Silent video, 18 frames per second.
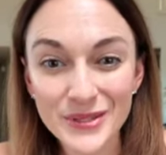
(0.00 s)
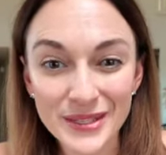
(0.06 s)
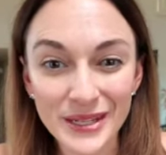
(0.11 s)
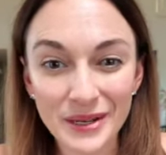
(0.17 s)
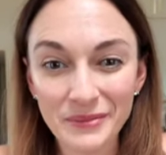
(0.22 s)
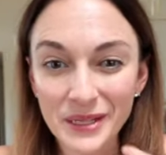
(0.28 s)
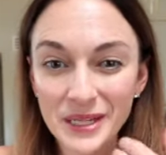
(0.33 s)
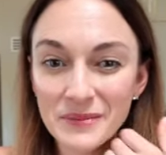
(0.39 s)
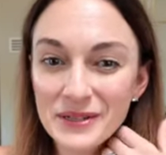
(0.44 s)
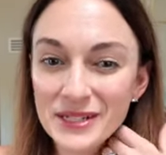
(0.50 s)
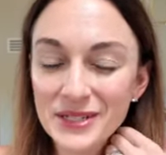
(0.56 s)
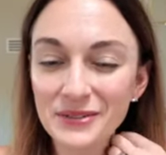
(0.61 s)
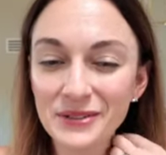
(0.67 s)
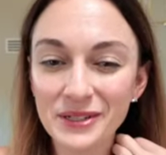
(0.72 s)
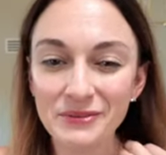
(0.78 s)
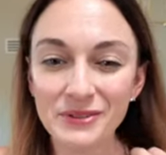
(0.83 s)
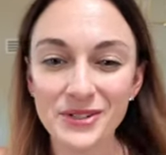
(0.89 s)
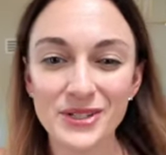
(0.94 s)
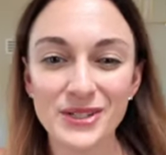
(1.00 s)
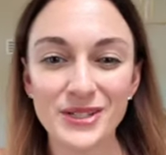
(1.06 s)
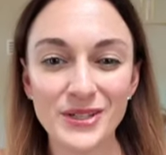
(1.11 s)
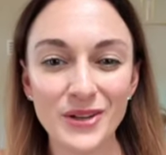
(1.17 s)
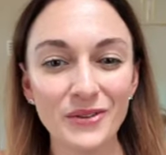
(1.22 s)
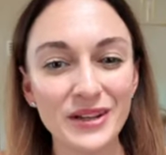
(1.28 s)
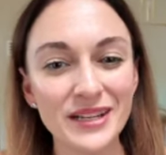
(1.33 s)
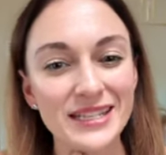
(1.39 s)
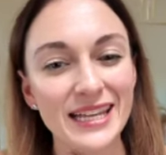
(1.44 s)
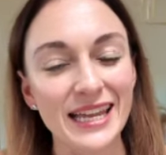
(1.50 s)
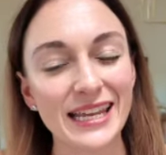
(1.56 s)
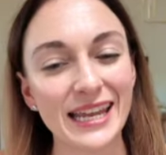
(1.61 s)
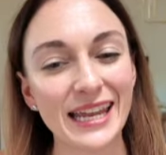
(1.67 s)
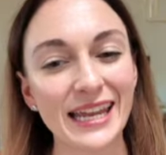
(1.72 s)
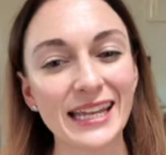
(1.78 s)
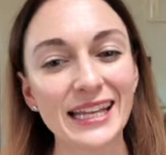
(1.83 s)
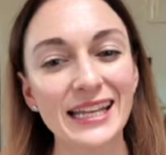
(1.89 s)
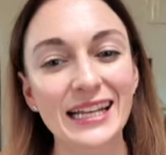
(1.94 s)
that I'm going to be doing, which is so
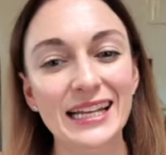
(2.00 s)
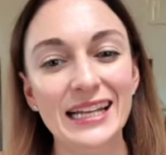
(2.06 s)
exciting.